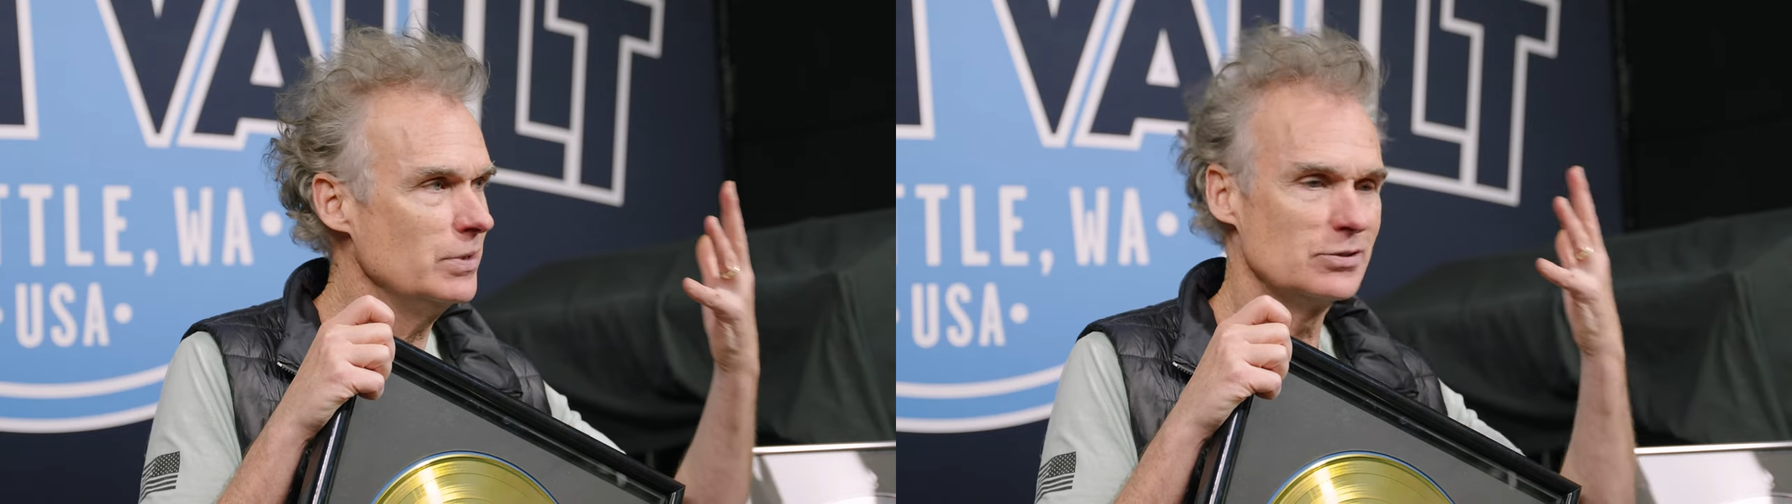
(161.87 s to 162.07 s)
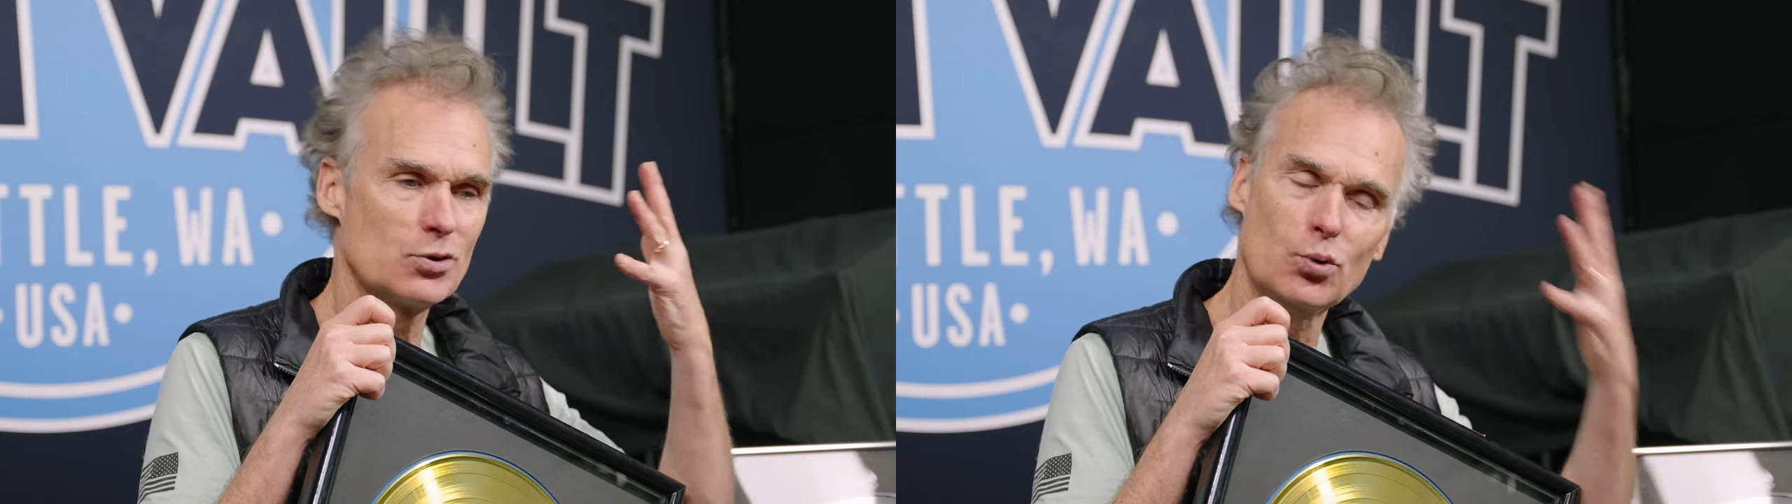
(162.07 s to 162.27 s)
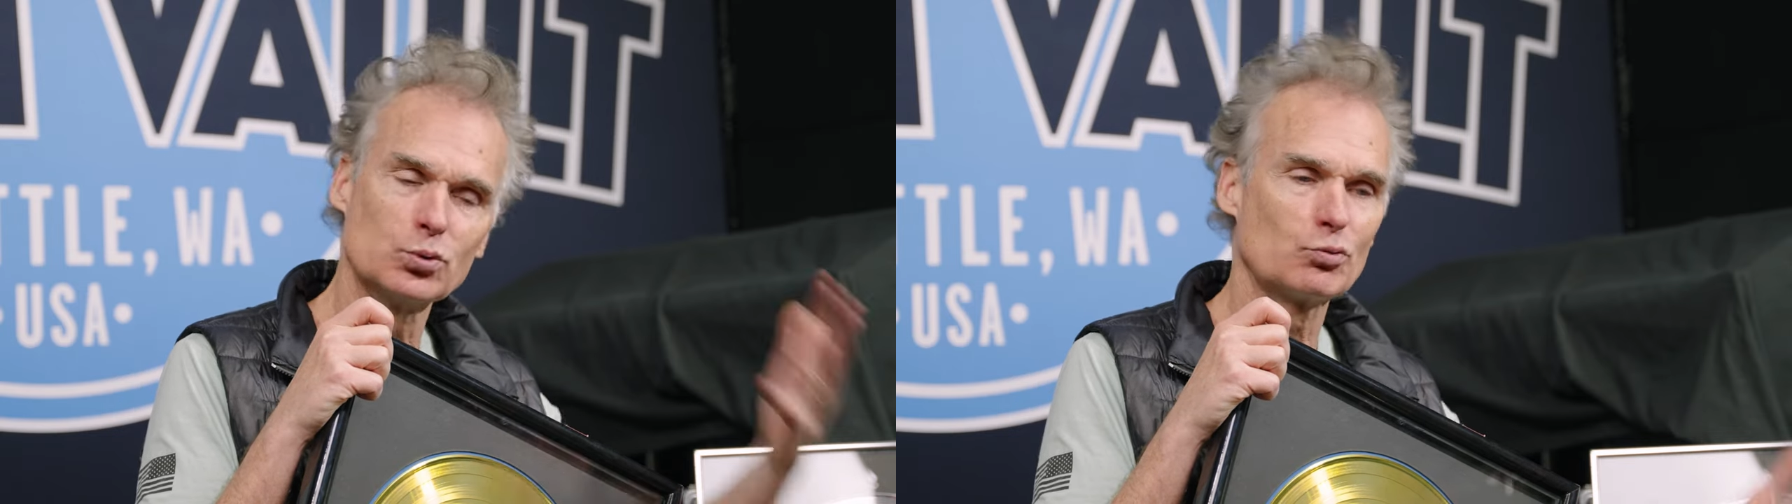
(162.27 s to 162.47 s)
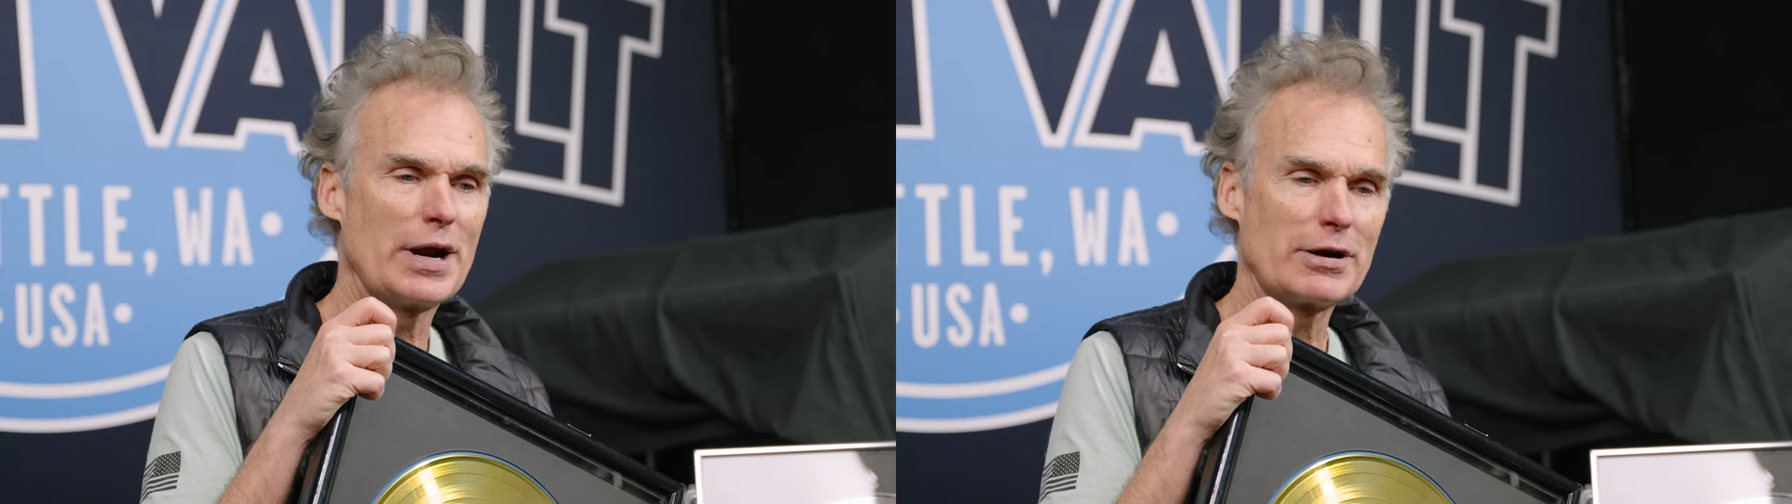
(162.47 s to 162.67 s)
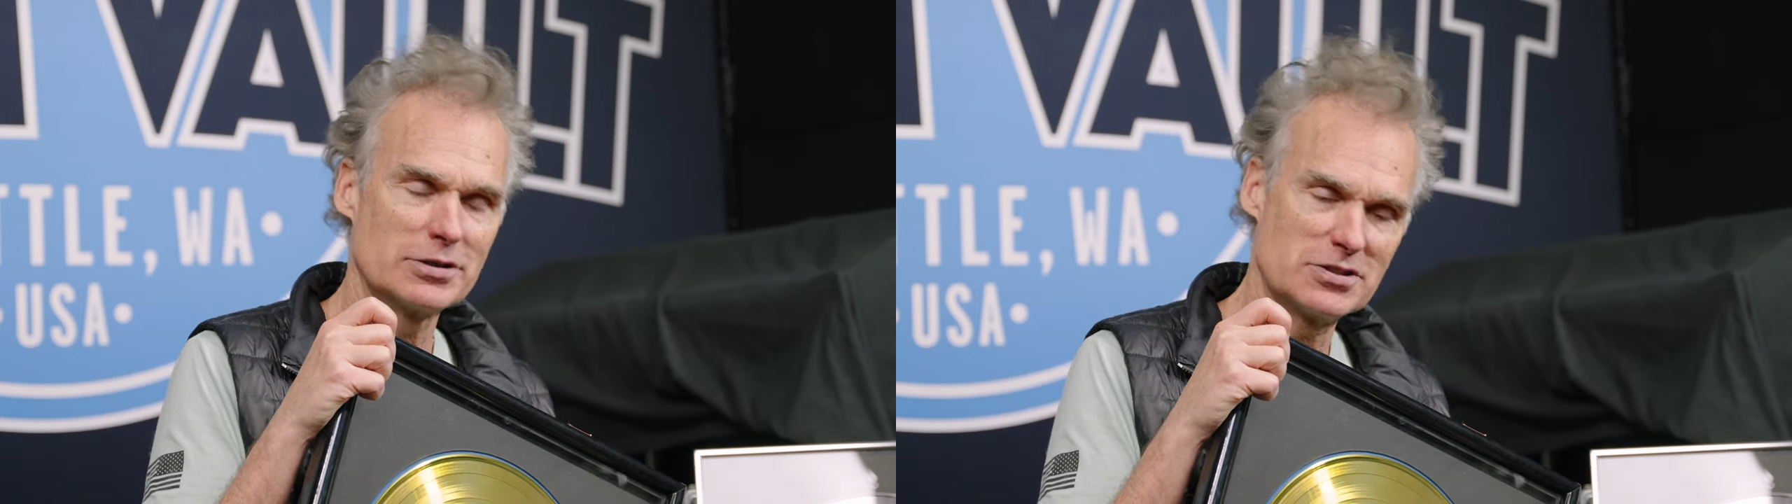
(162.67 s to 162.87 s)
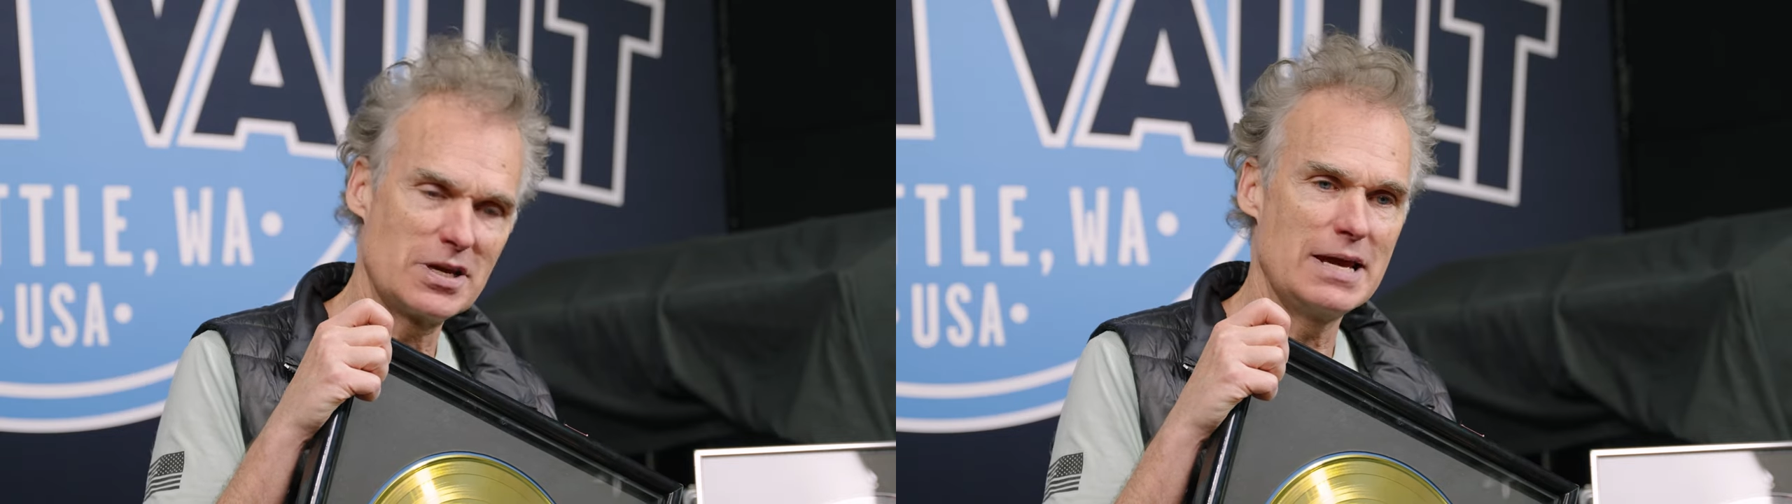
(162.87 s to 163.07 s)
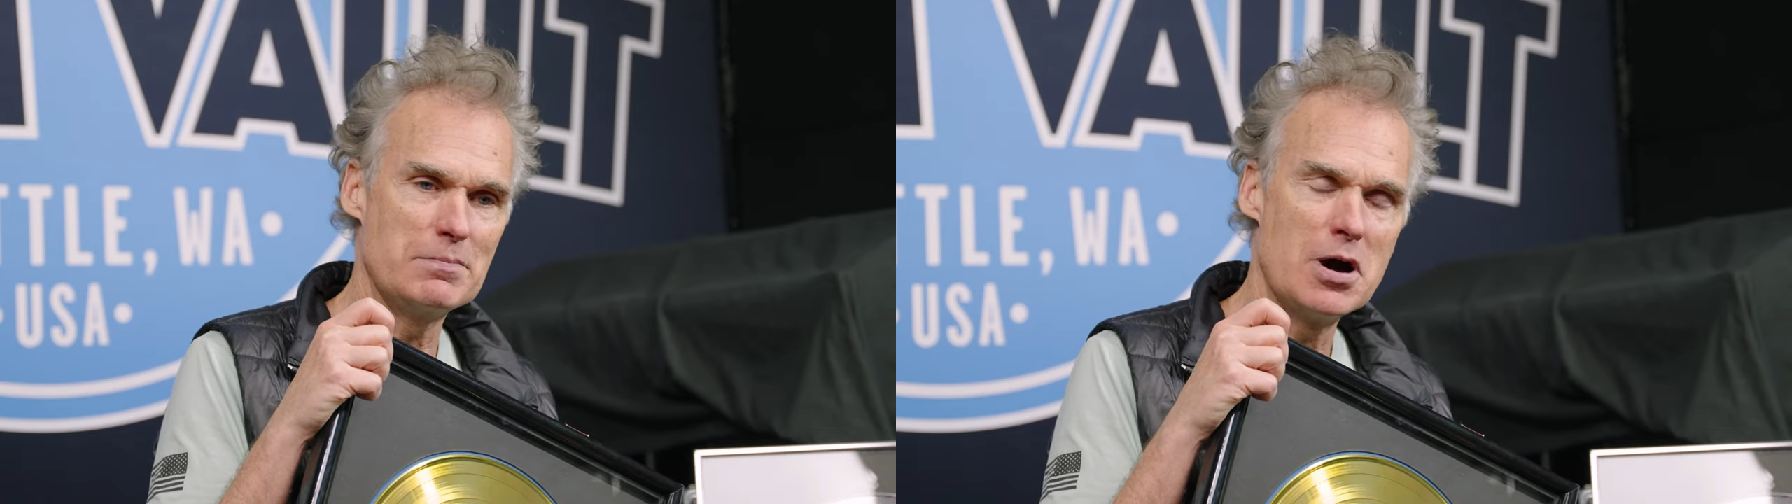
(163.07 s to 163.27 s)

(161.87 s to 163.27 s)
his gold records came